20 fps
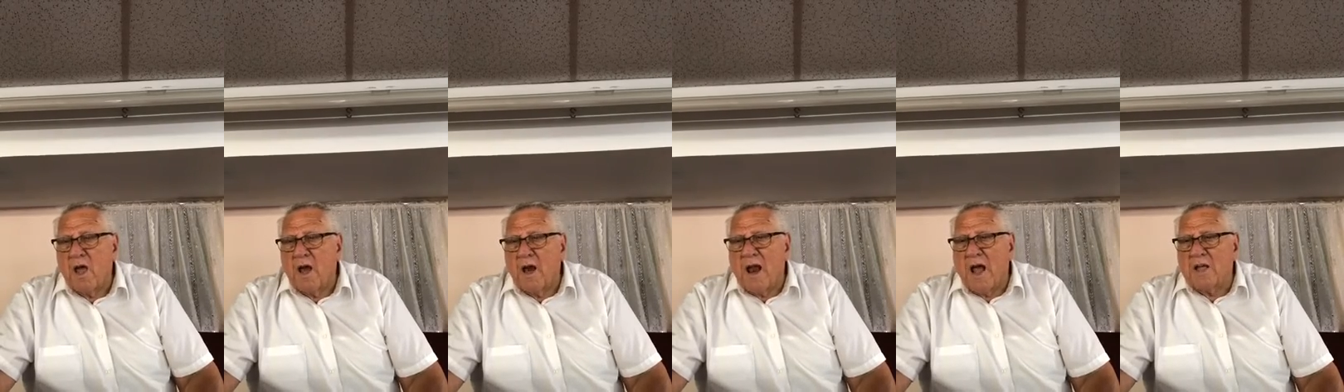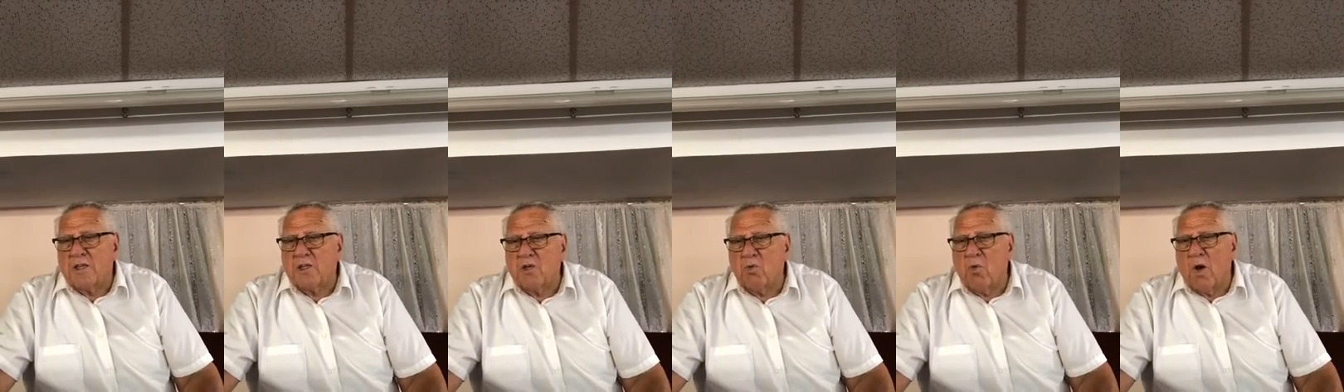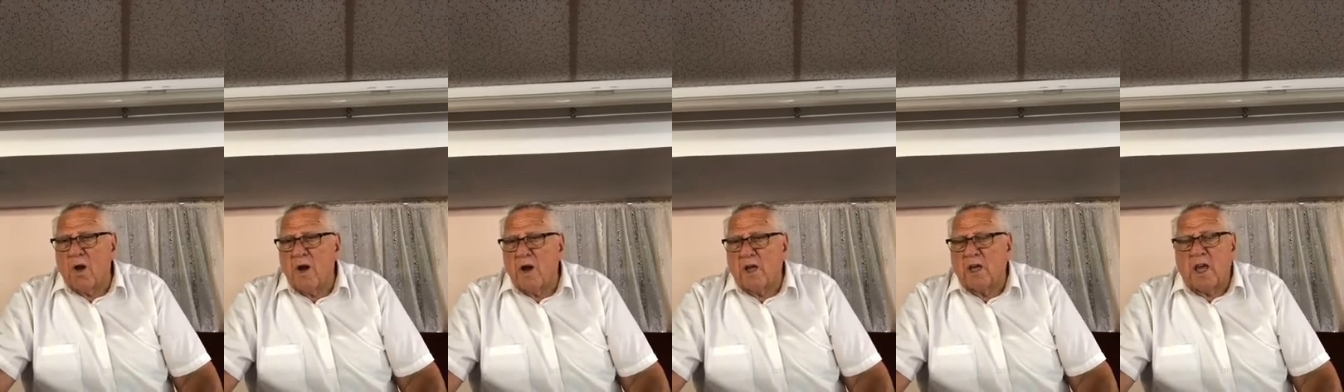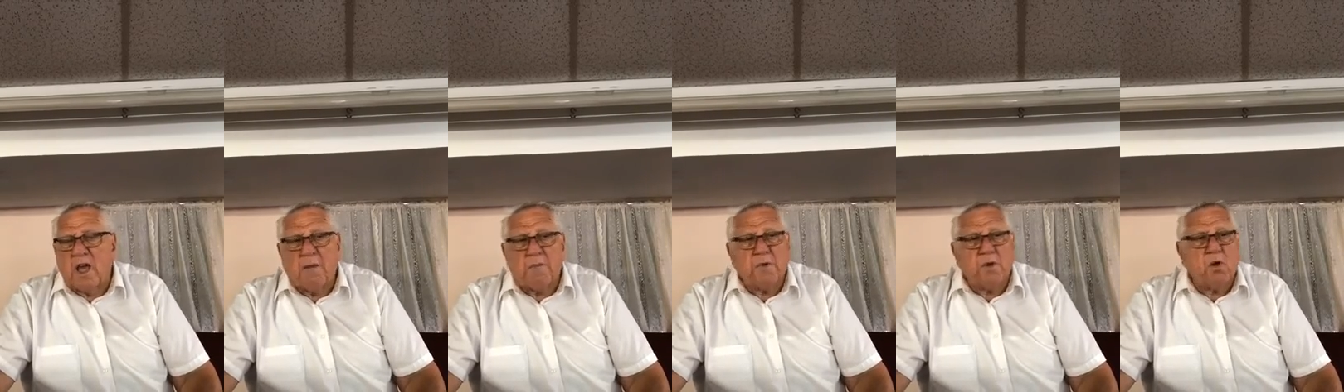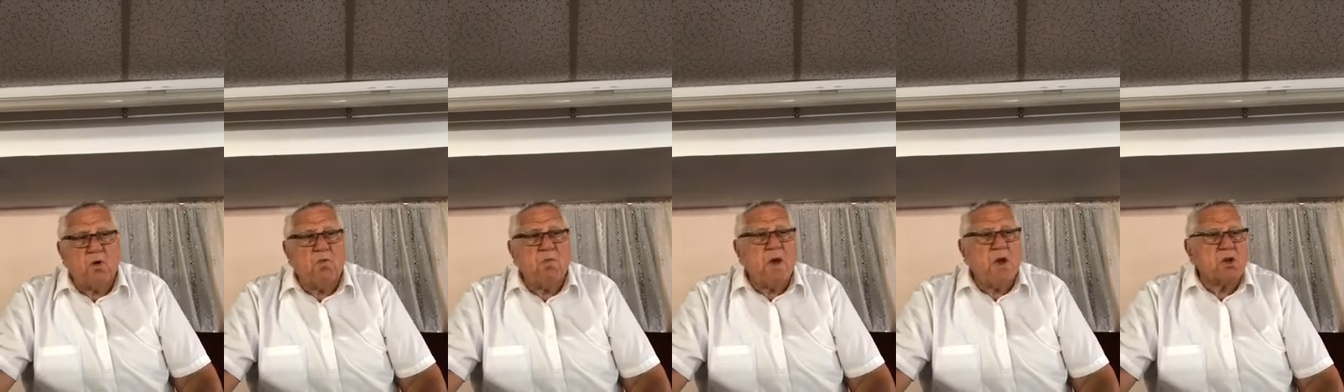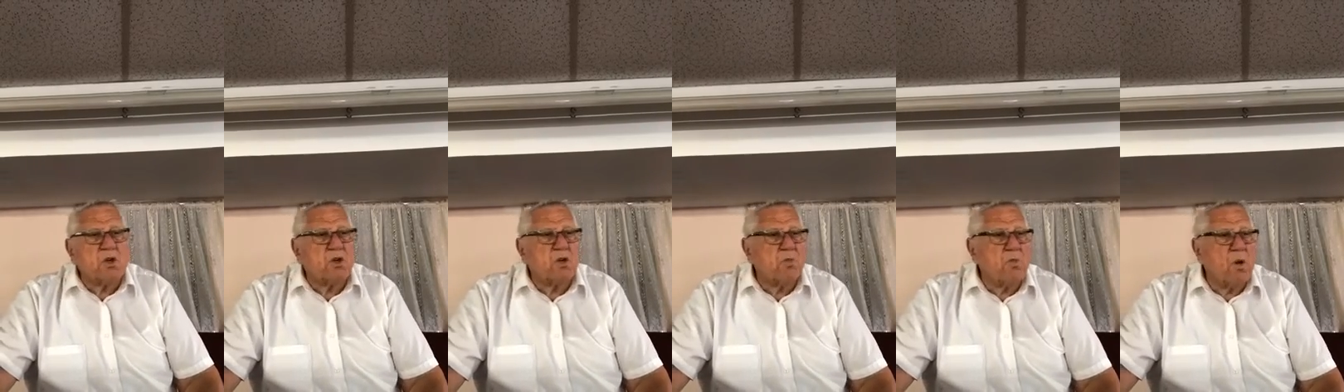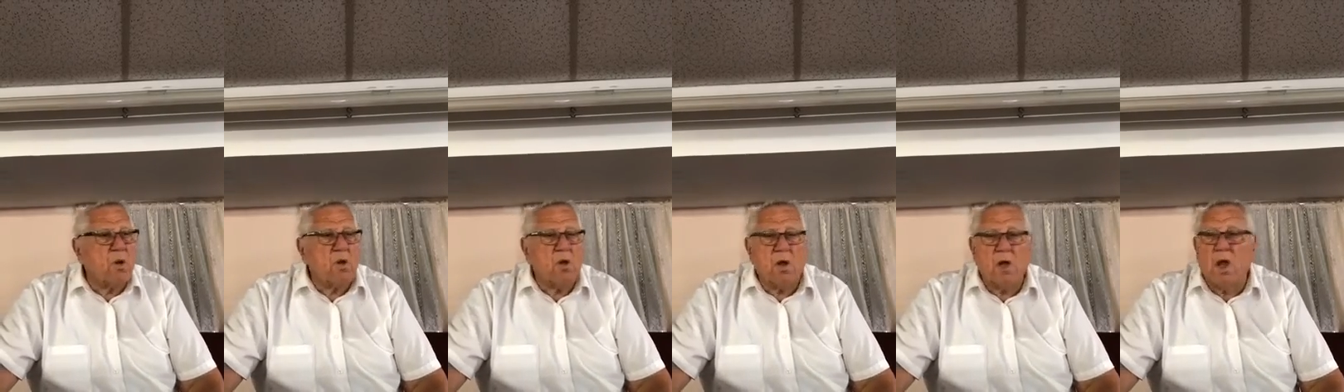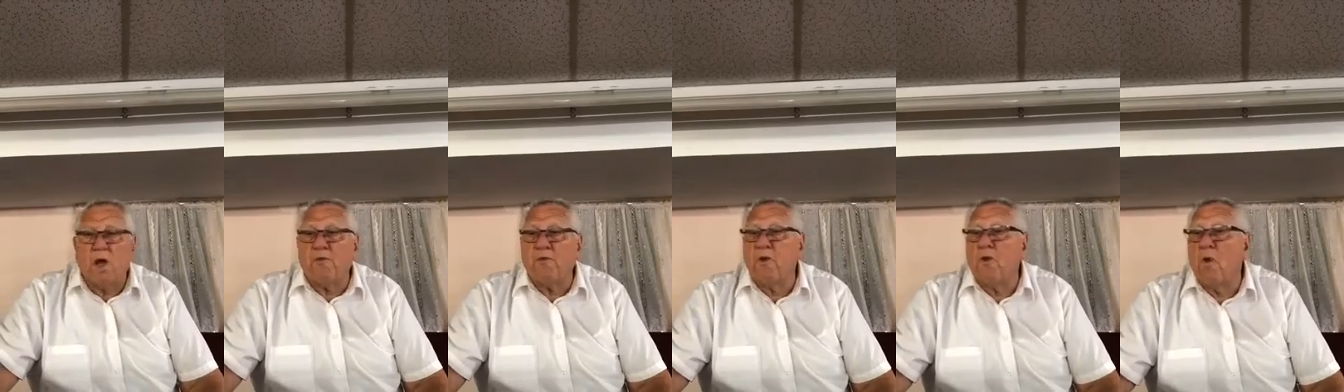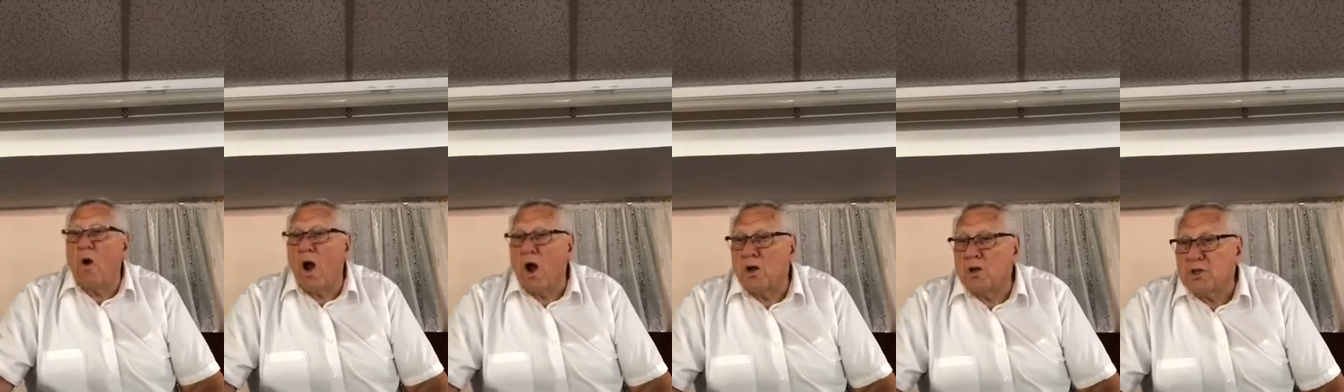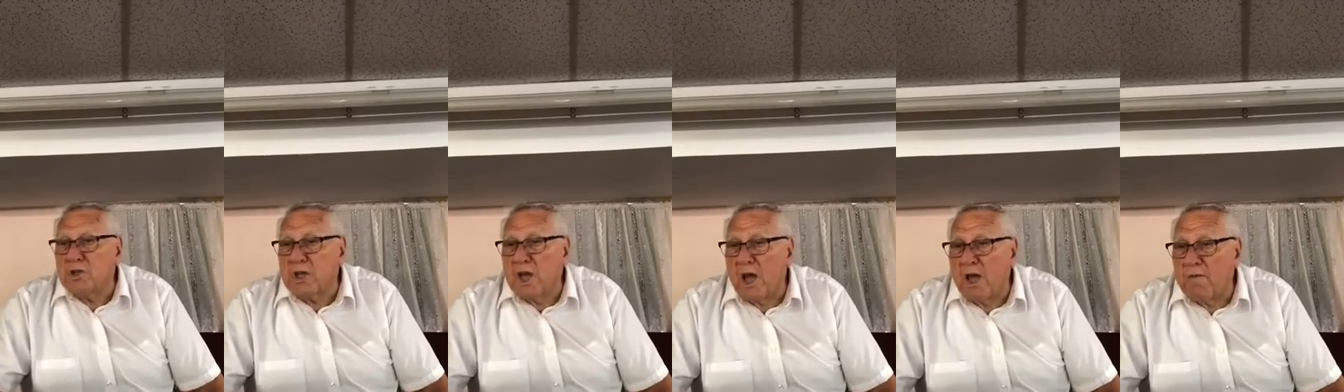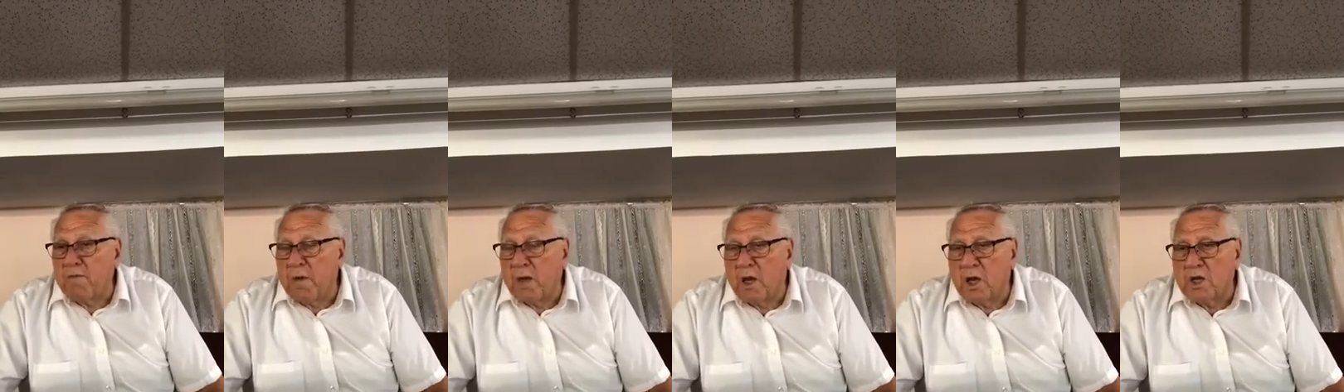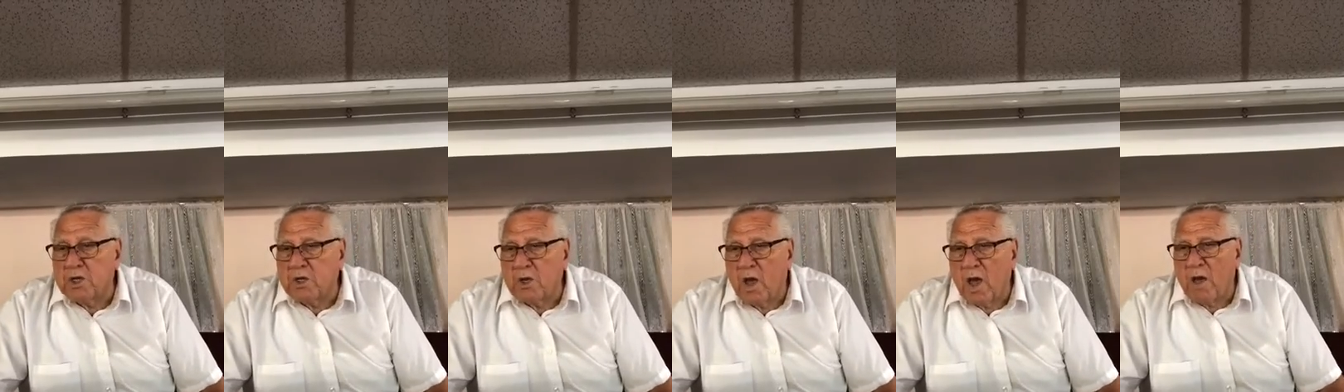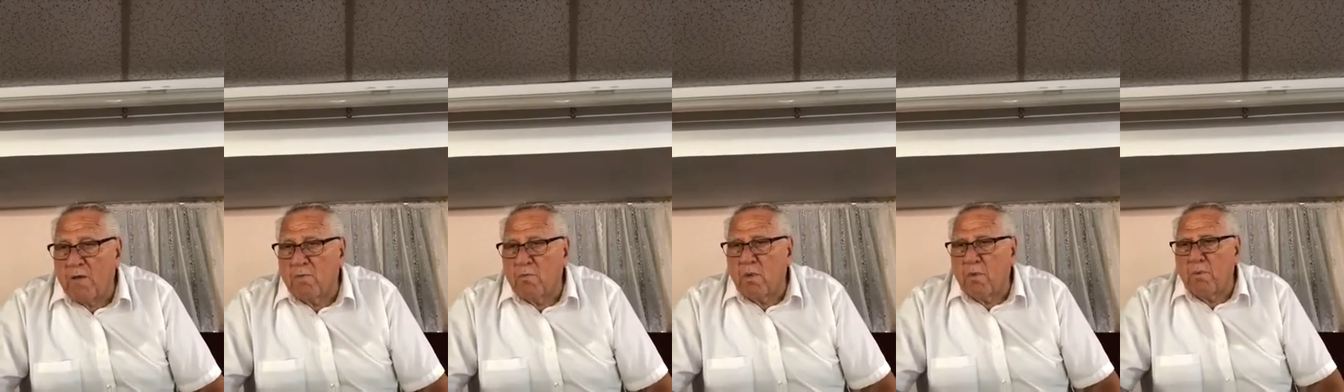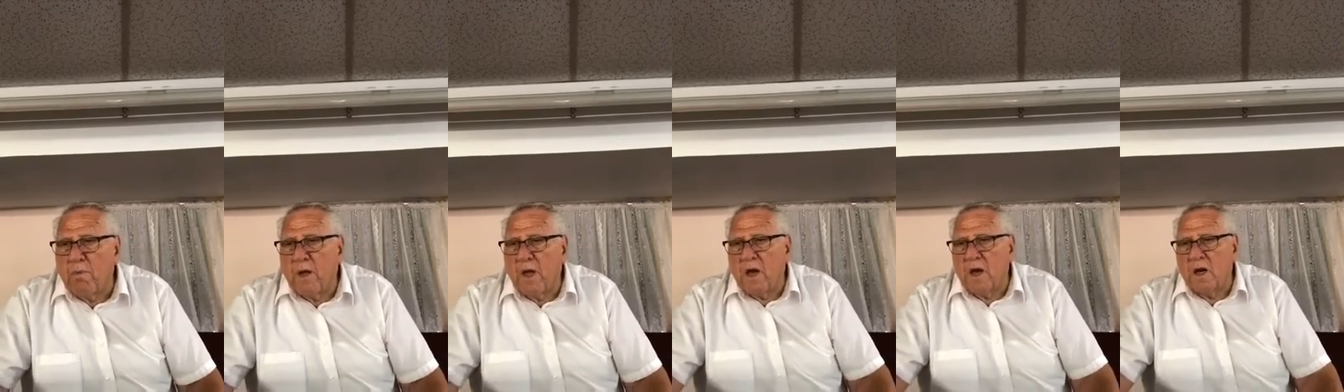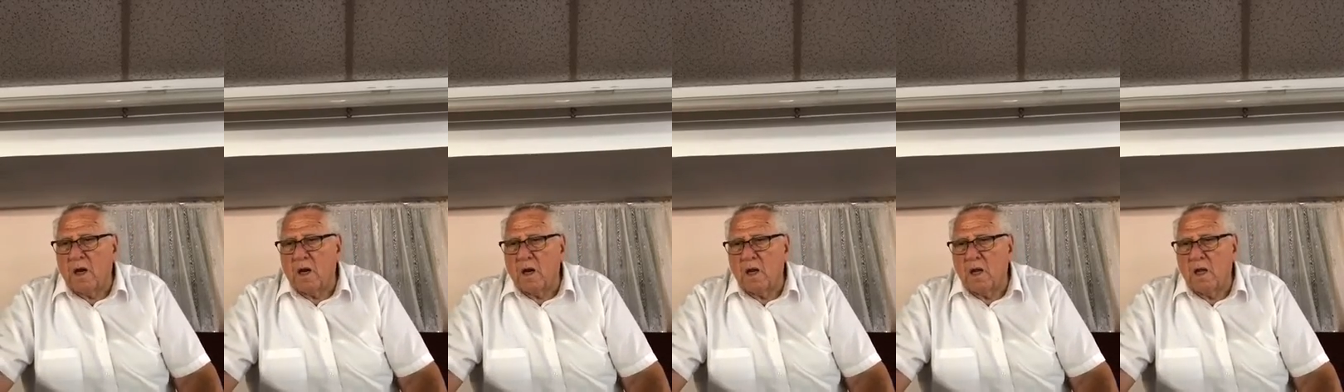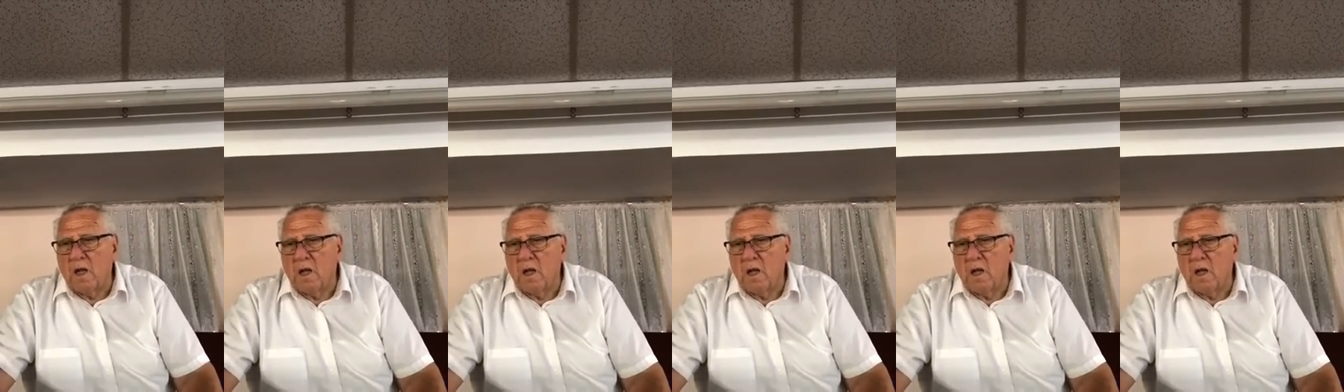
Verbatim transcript: and that's the one that keeps you miserable if you are saved because you haven't repented.